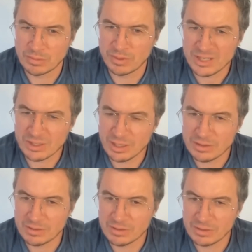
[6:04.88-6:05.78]

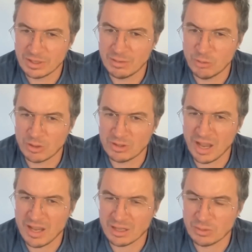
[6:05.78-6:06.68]
resonate in a more
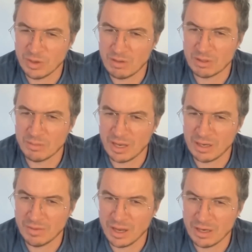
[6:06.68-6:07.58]
direct way with my
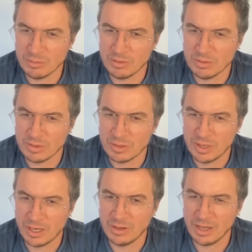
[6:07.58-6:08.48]
environment
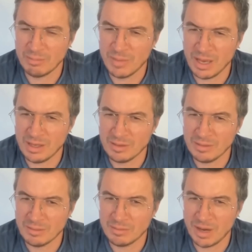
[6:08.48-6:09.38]
and
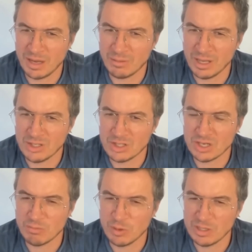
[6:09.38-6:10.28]
my
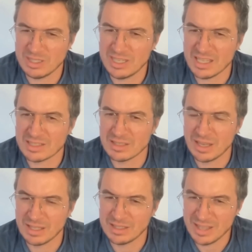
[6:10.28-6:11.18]
relationship with death
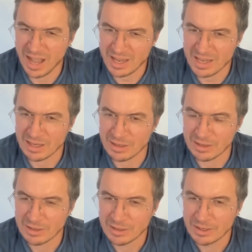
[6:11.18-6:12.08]
and
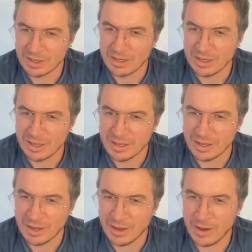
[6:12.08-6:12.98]
dying
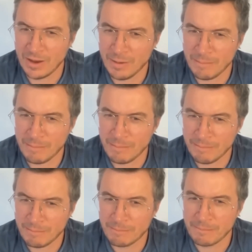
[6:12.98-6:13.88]

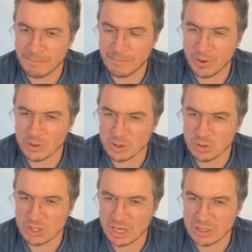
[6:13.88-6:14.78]

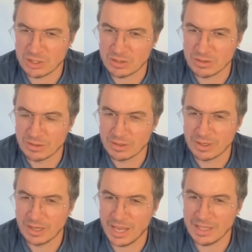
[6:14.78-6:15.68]
also changed.
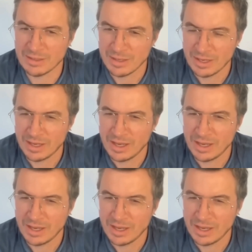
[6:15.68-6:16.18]
And